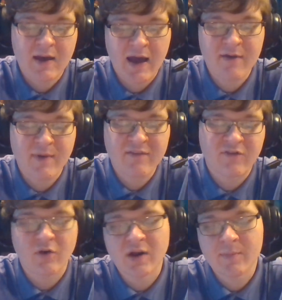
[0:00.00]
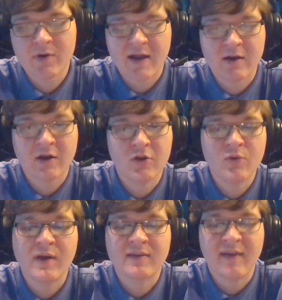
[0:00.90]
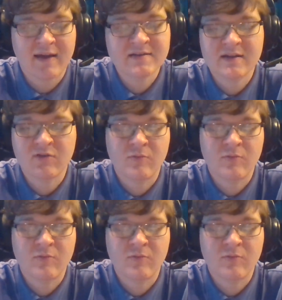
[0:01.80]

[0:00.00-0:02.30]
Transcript: I have my phone number down here. You can text it